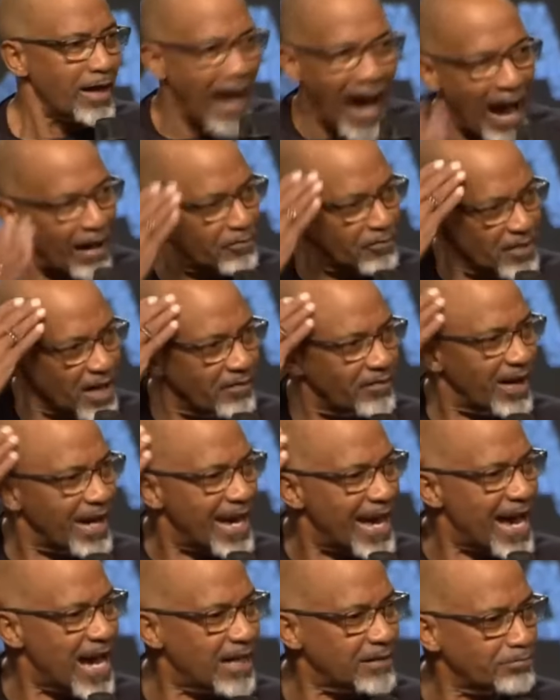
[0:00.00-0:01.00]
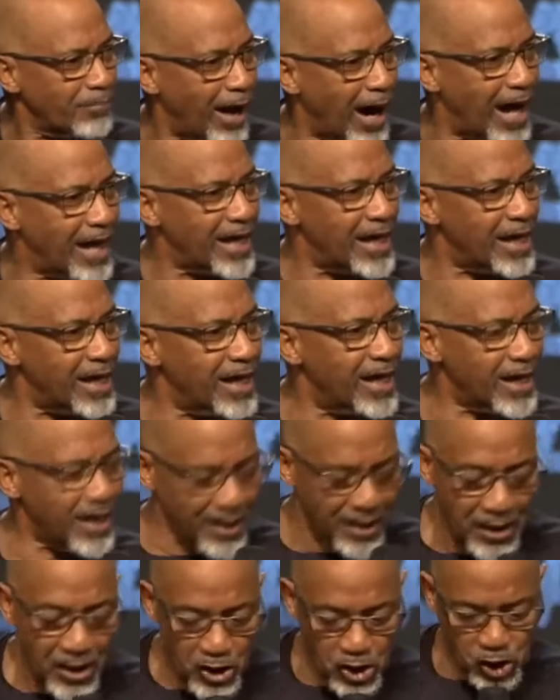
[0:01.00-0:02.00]
I've never had my
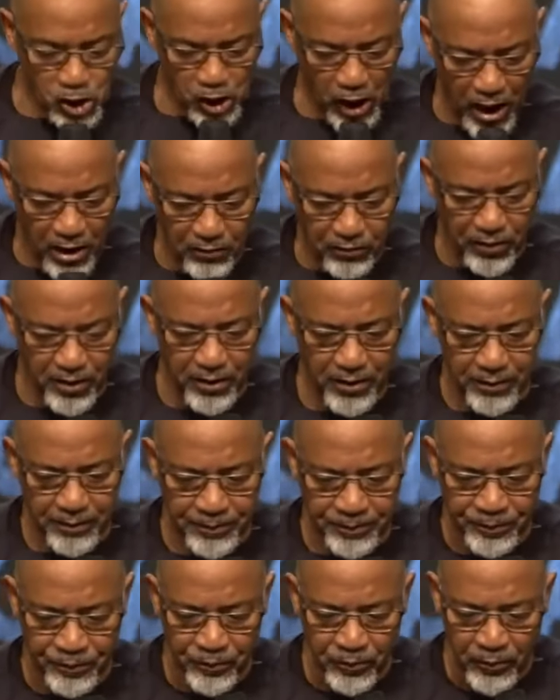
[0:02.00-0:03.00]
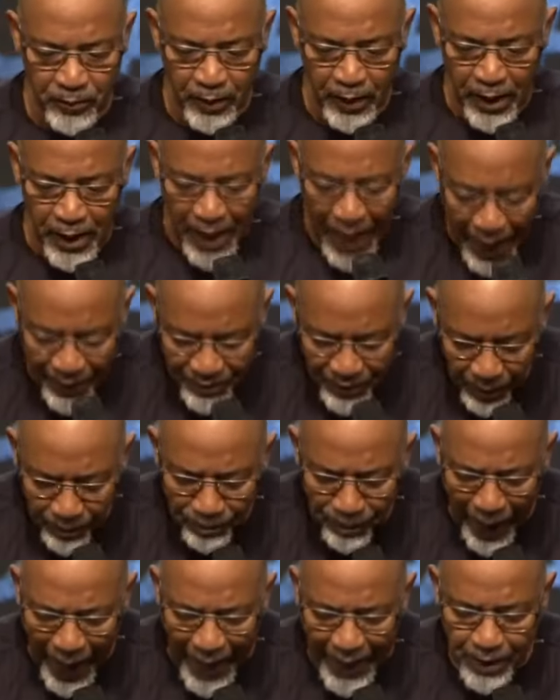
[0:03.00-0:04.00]
hair shaven. And the
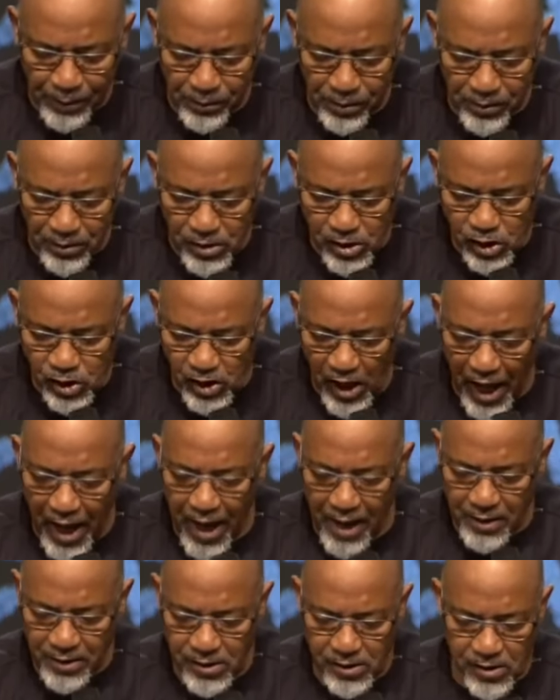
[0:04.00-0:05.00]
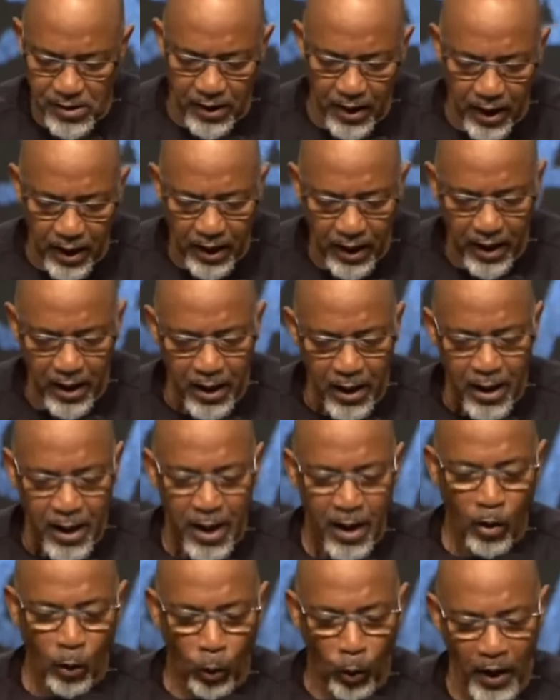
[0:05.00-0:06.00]
Bible says,
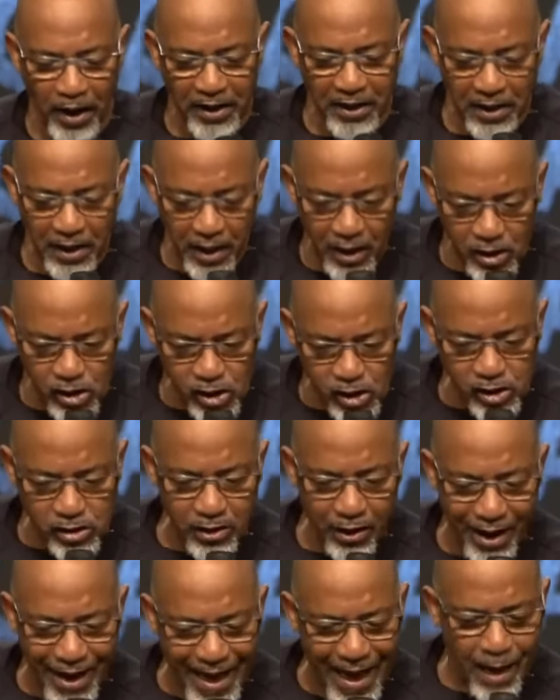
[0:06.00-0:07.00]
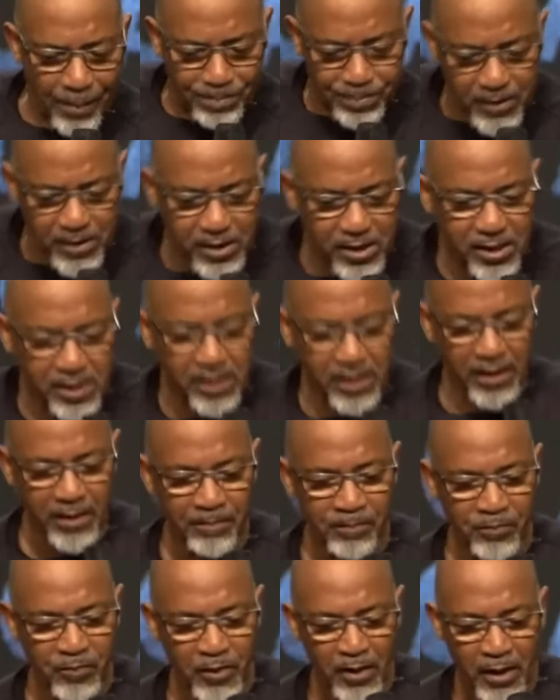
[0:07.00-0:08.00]
when he slept,
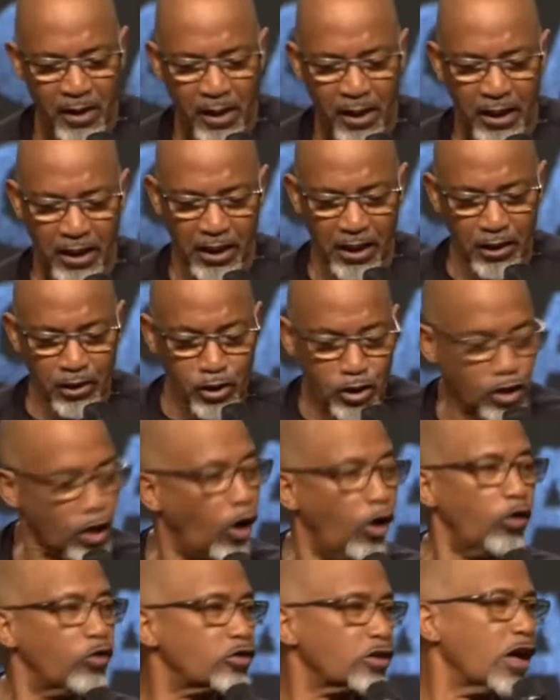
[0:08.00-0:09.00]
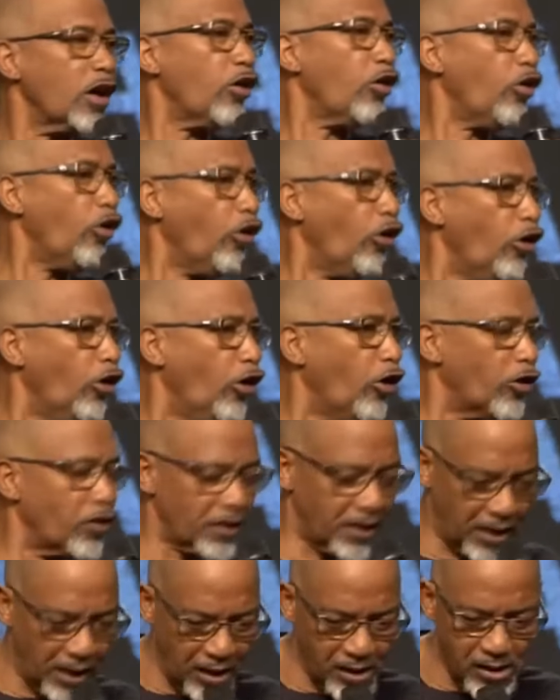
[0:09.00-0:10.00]
he told her all
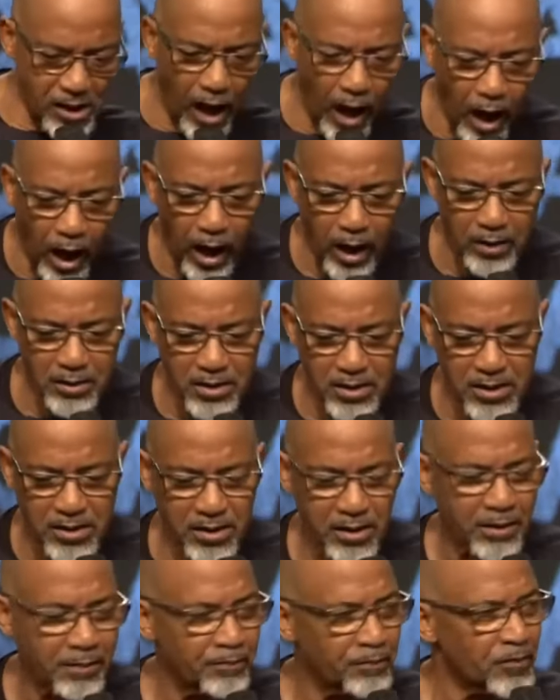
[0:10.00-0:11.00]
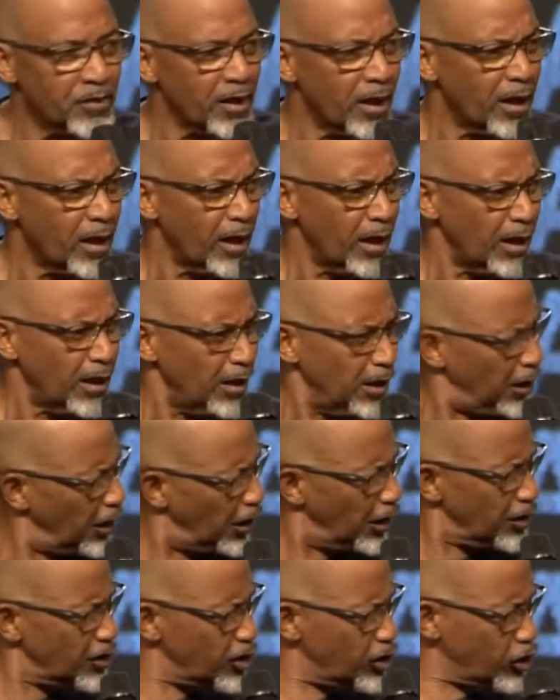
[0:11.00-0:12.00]
his heart.
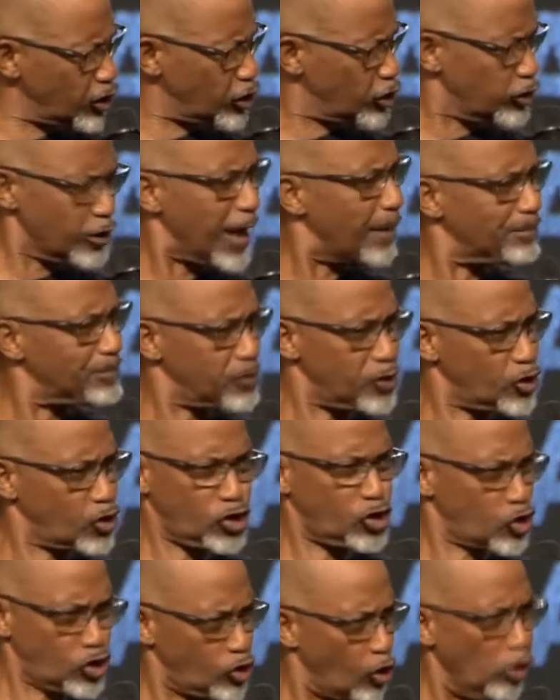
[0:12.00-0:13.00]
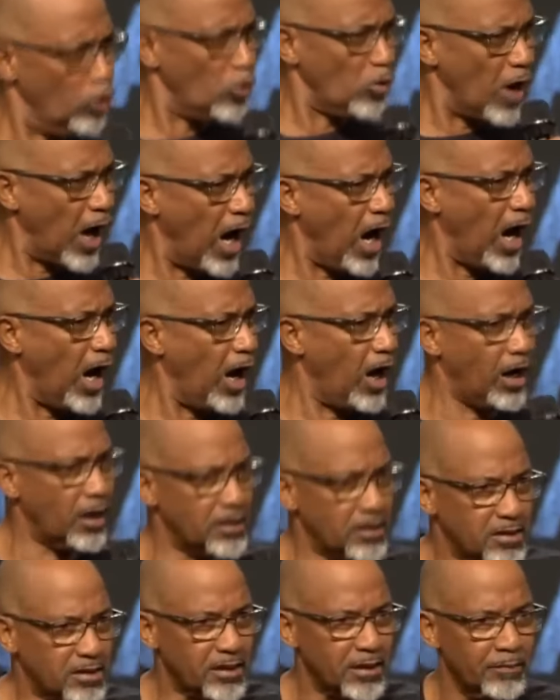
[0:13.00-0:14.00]
He slept so
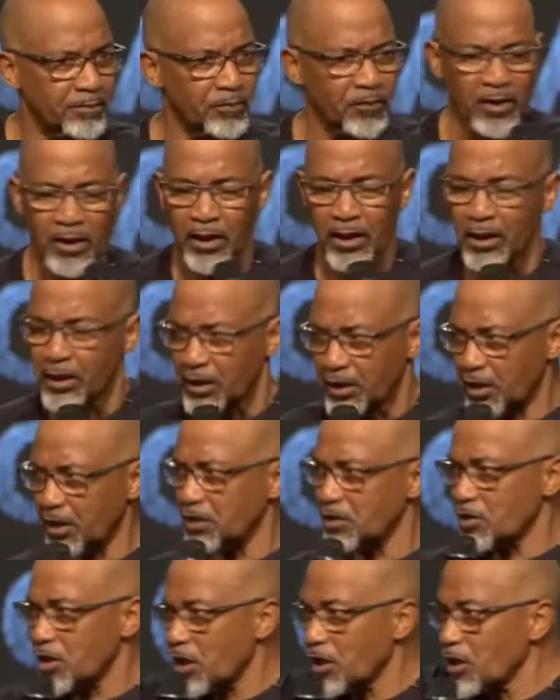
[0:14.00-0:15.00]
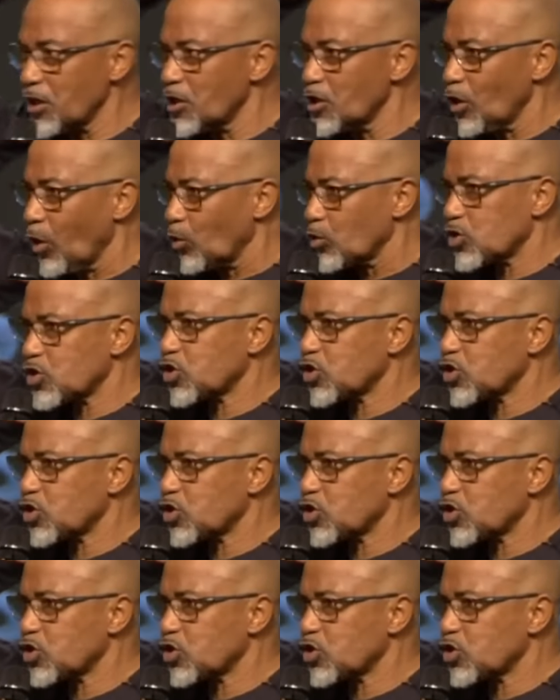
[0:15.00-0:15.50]
hard, he didn't know